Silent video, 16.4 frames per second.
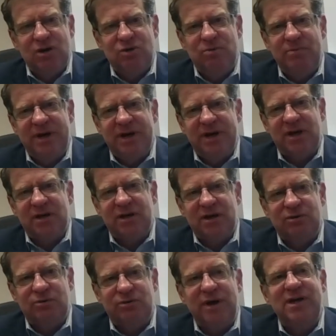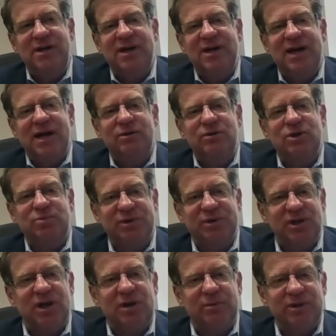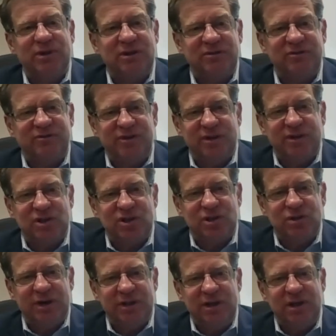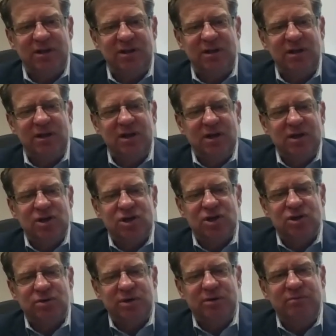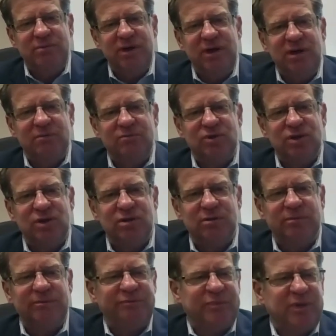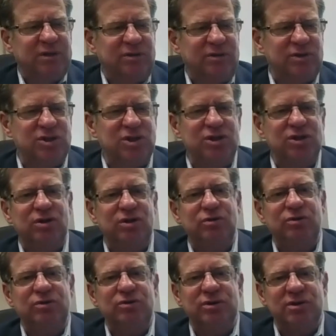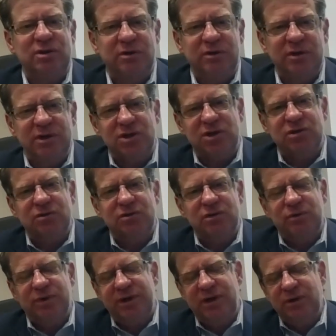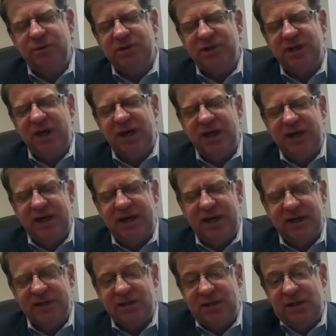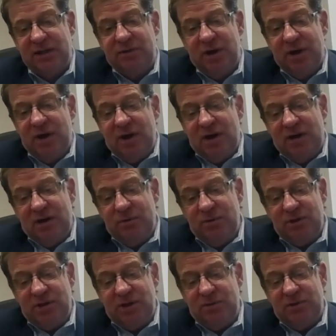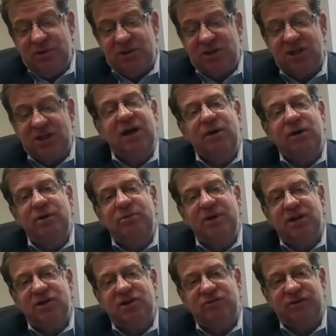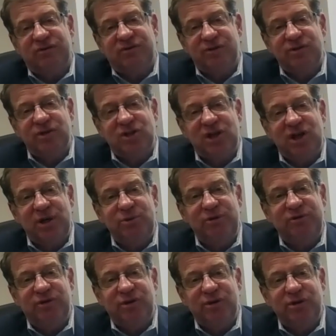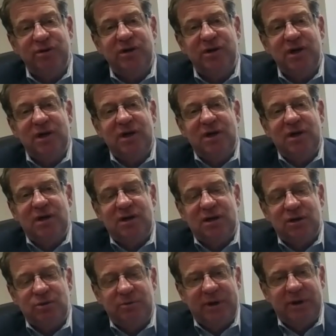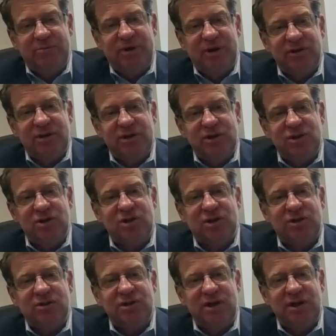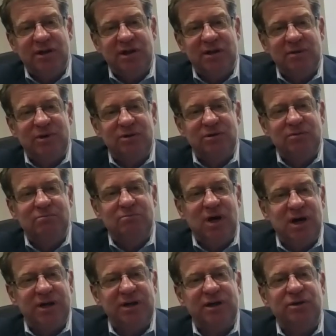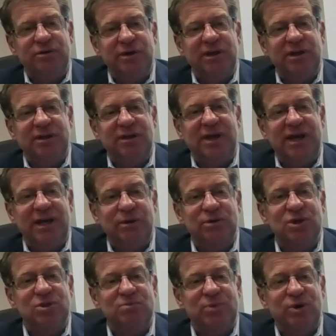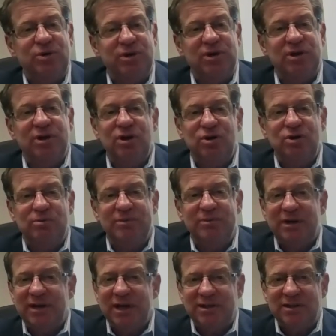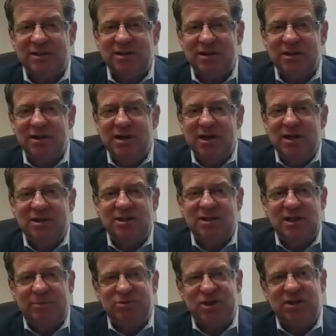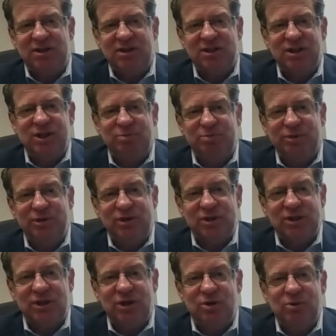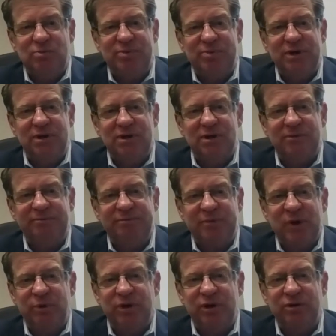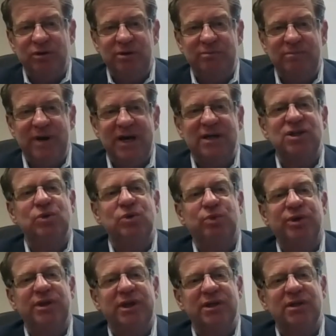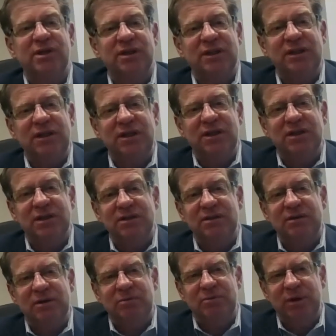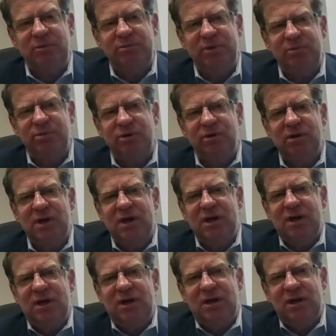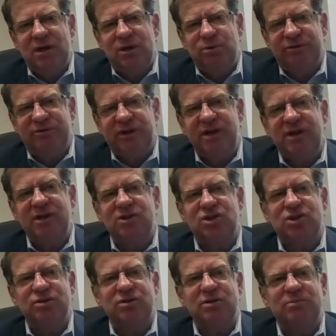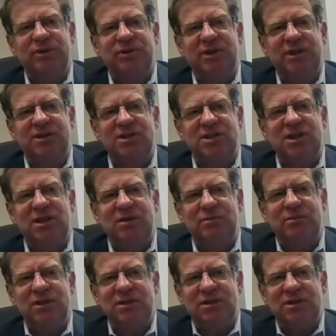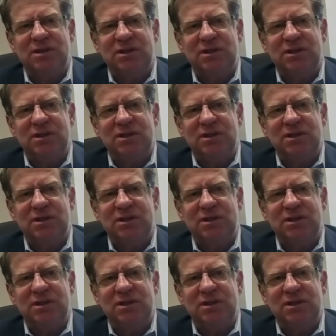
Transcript: Quebec uh, right now is predominantly French, so I think in the short and medium term there's no there's no issue. What he was getting at, and it, it was it was scary because for the first time we've heard uh, Quebec politicians start talking about monitoring the language spoken at home. Now that uh, steps on a slippery slope, and uh, we can only imagine where that can lead. And, and many people uh, were very concerned about that statement.